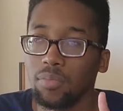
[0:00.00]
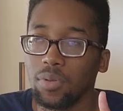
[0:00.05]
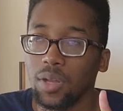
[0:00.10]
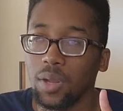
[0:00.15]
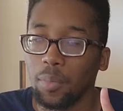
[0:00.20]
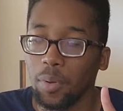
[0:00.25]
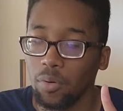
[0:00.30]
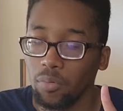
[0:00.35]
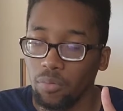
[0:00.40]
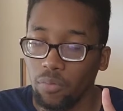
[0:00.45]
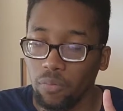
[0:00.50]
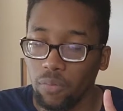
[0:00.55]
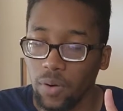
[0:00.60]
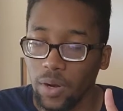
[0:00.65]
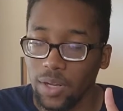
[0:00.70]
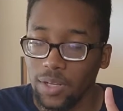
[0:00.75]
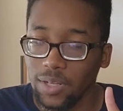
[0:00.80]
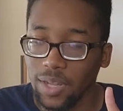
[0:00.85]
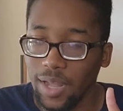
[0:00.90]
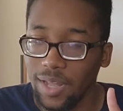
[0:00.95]
let me
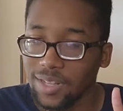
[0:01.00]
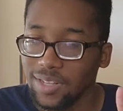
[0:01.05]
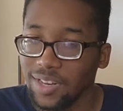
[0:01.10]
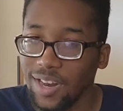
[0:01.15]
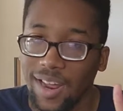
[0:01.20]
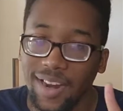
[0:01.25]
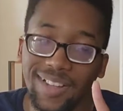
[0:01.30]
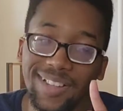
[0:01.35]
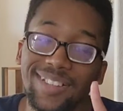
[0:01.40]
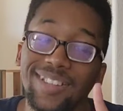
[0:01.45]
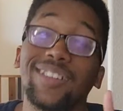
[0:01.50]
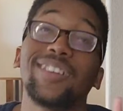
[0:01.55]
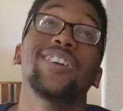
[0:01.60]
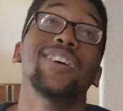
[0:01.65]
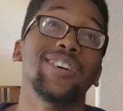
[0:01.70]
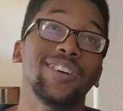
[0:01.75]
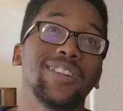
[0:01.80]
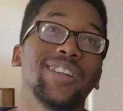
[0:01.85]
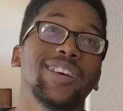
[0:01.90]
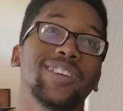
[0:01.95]
rephrase that. It's not as
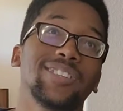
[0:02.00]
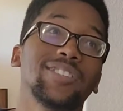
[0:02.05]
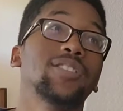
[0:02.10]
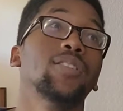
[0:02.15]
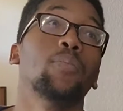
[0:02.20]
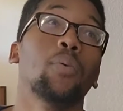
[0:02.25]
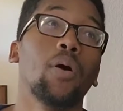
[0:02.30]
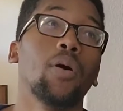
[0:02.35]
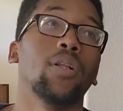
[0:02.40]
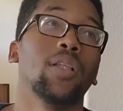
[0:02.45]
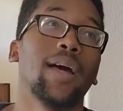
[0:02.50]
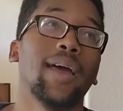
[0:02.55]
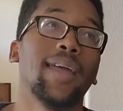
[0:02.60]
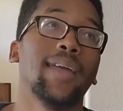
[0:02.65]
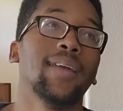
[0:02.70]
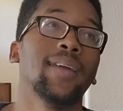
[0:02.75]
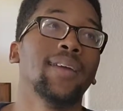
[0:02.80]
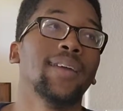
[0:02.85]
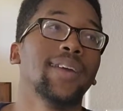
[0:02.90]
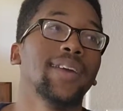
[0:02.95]
good as Chipotle.
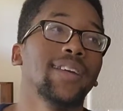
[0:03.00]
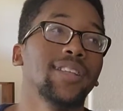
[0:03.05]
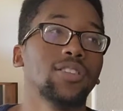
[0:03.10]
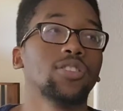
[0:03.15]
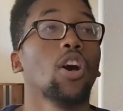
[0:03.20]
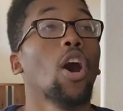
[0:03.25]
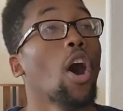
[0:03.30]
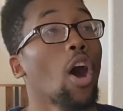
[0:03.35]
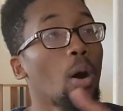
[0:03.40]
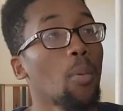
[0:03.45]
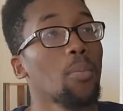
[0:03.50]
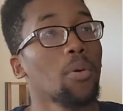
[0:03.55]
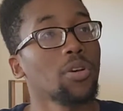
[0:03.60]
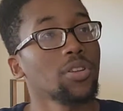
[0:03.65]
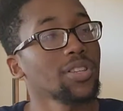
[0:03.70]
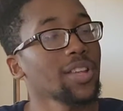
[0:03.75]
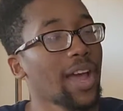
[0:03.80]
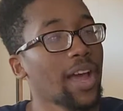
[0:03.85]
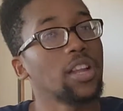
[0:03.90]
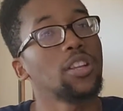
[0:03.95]
It's
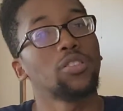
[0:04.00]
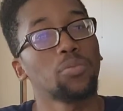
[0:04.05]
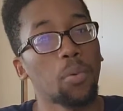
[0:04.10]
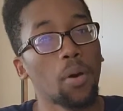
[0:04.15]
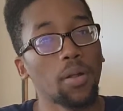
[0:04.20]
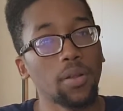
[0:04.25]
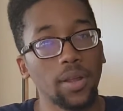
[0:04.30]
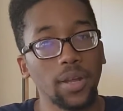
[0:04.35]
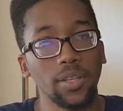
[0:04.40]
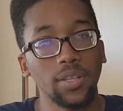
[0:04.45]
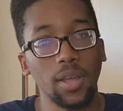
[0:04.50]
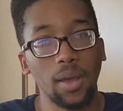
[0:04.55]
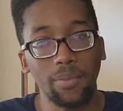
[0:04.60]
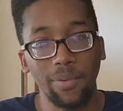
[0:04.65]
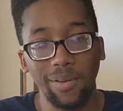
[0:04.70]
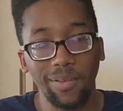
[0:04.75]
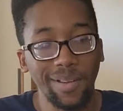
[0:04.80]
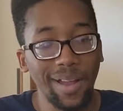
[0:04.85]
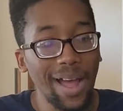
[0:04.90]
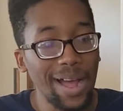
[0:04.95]
almost at Chipotle's
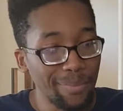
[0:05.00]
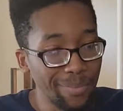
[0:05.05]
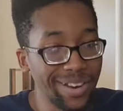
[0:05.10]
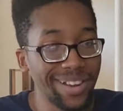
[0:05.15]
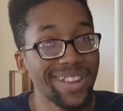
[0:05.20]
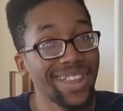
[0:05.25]
level. I'm going to